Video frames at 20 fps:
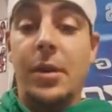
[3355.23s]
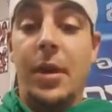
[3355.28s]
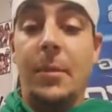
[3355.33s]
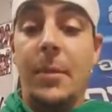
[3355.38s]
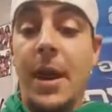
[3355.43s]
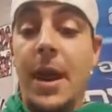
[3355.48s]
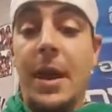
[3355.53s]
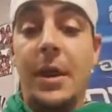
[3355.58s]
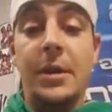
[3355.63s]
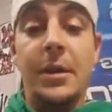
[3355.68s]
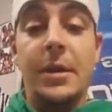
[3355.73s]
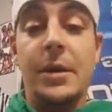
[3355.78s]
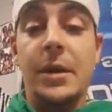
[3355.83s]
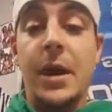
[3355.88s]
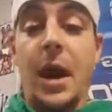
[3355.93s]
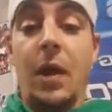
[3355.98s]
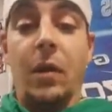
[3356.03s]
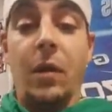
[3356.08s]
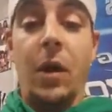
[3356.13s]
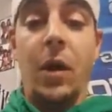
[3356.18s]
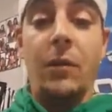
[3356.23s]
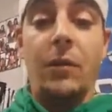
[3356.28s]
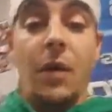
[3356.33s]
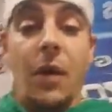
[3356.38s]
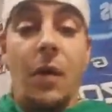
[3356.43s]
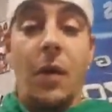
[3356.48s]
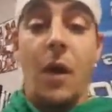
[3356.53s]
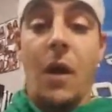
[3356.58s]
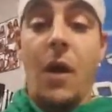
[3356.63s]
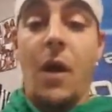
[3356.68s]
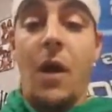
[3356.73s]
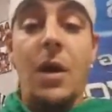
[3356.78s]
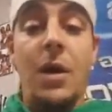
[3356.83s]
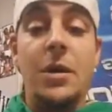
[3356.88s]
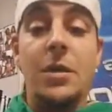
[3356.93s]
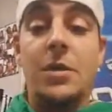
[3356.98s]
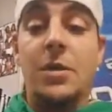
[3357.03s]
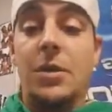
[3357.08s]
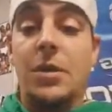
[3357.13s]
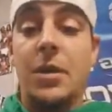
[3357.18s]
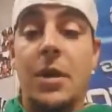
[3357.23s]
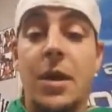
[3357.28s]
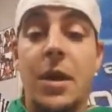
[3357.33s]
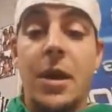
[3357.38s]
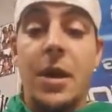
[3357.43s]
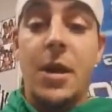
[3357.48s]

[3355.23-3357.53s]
Amanda, I love all the hearts.